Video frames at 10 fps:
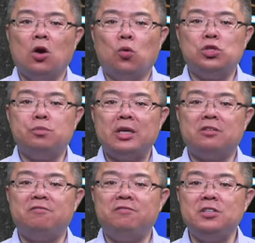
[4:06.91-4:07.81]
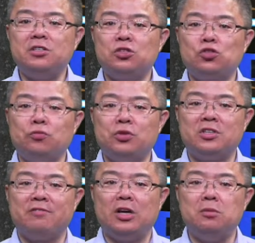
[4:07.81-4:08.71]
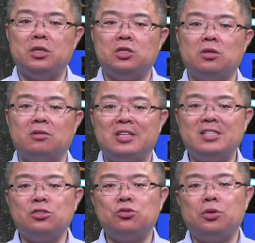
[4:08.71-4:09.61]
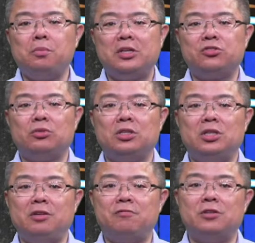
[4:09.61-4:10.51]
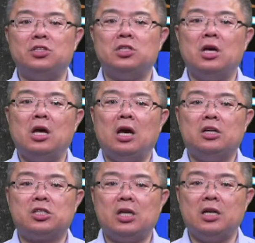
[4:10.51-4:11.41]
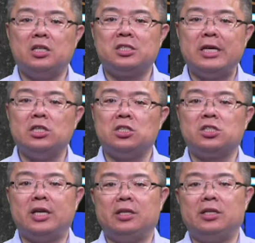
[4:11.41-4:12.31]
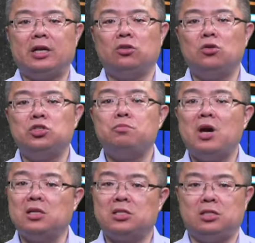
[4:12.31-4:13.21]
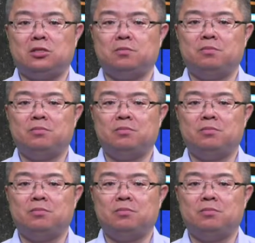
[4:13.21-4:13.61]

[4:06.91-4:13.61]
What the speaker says: which make the further software development necessarily based on the different standards and technology passes.